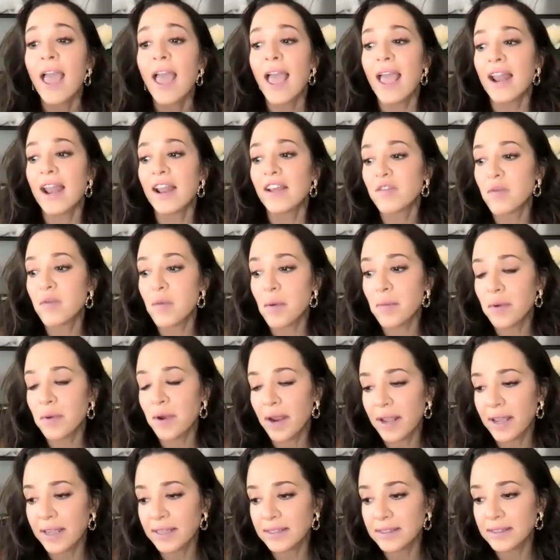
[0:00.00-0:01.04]
And I remember
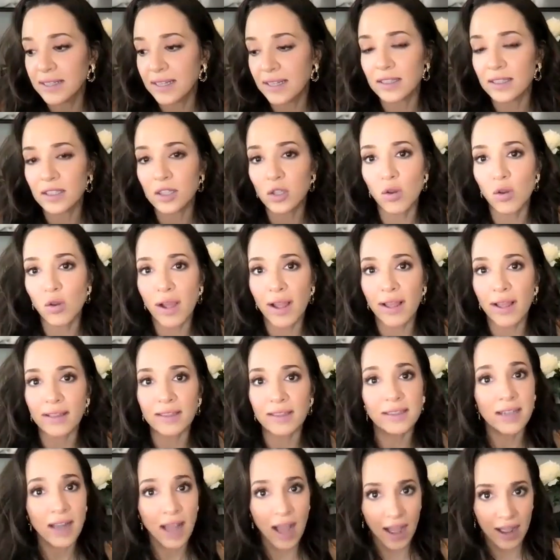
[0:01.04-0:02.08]
I had done Long
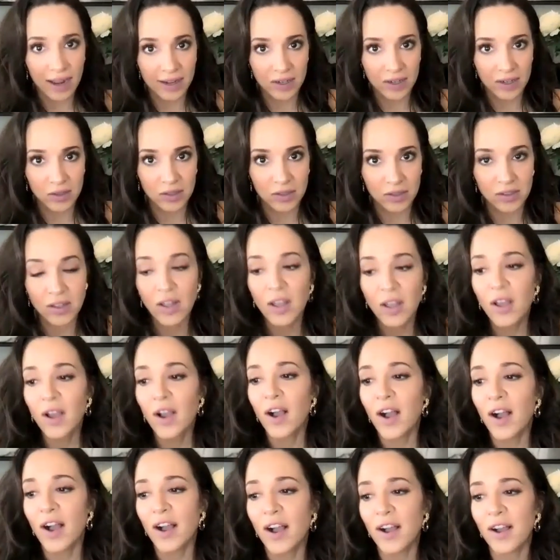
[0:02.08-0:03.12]
Island Idol,
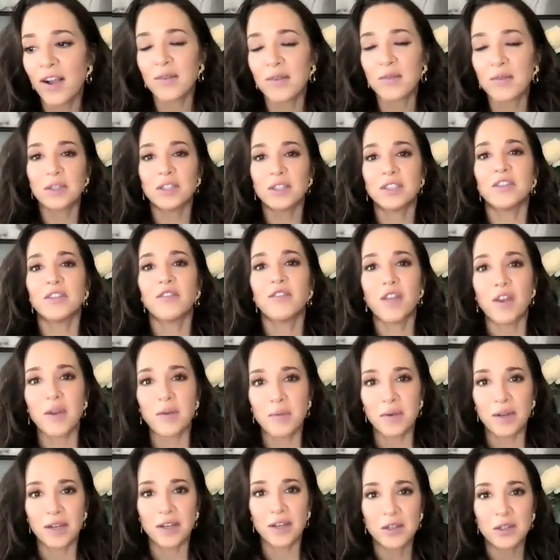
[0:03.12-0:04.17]
which if
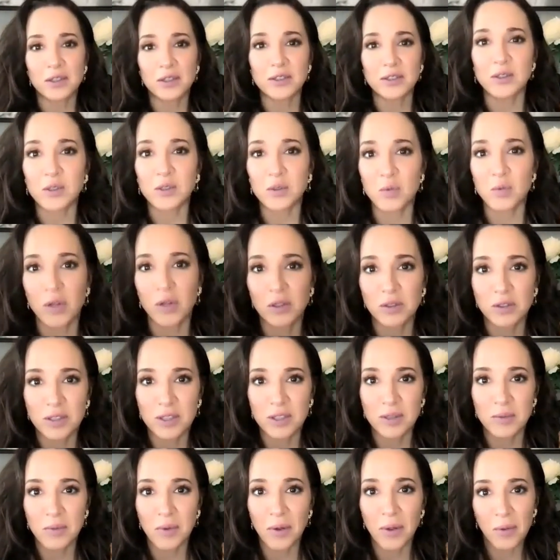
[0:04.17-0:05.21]
anybody knows was
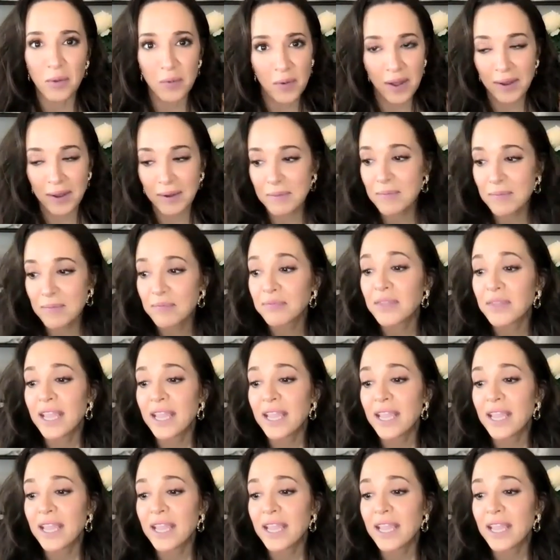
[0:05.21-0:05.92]
106.1.